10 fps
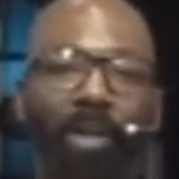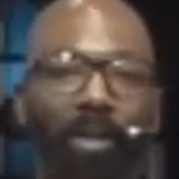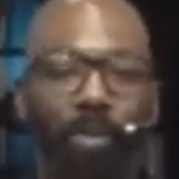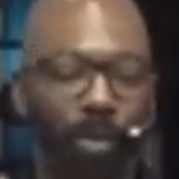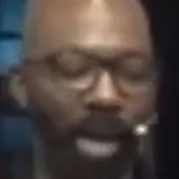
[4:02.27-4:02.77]

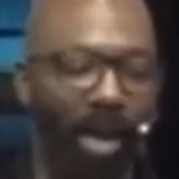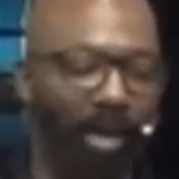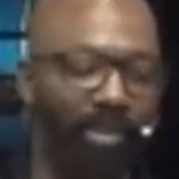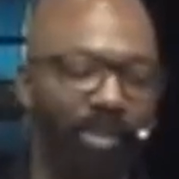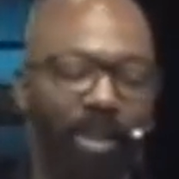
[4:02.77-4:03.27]
Love you
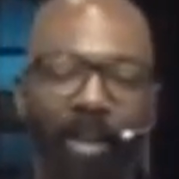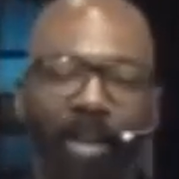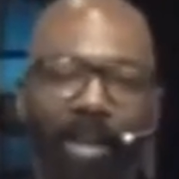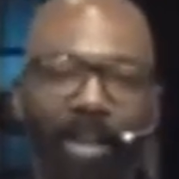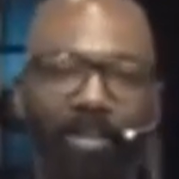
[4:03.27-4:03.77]
guys,
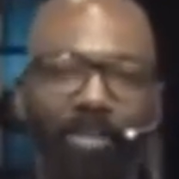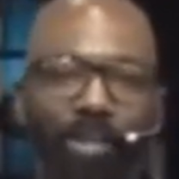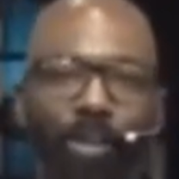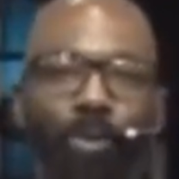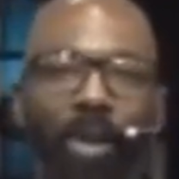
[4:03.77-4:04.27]
and I'll
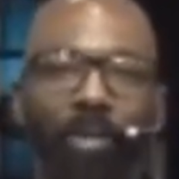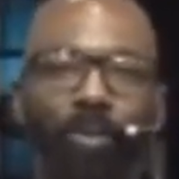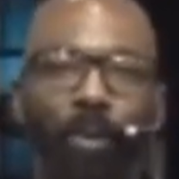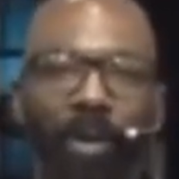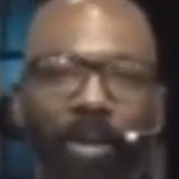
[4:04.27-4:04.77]
see you
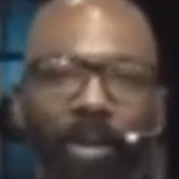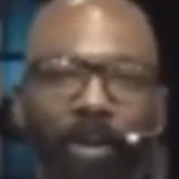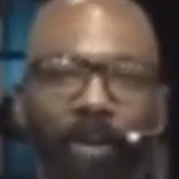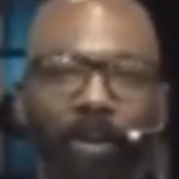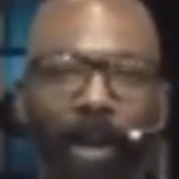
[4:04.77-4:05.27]
next week.
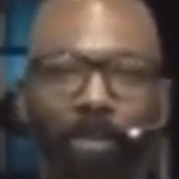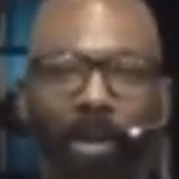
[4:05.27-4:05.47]
God